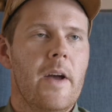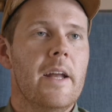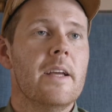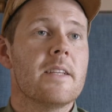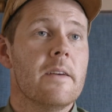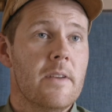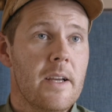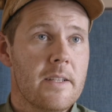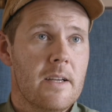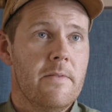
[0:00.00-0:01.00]
NASF and
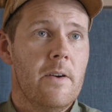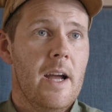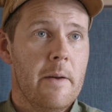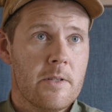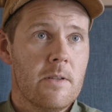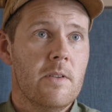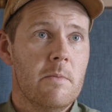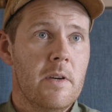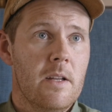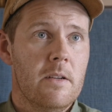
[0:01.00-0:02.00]
ASF are
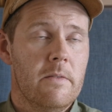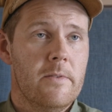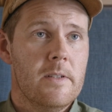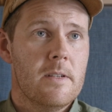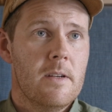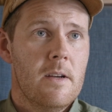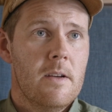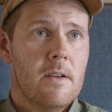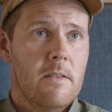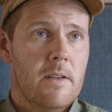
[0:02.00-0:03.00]
absolutely making a difference.
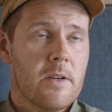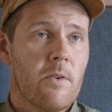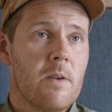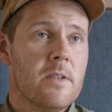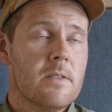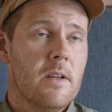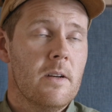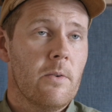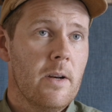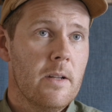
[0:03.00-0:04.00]
These agreements
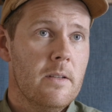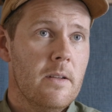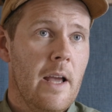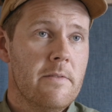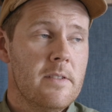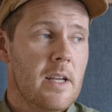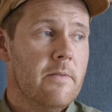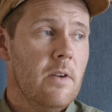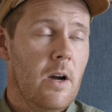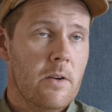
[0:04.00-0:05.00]
in Greenland have
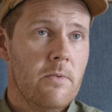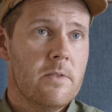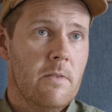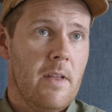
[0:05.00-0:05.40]
saved hundreds of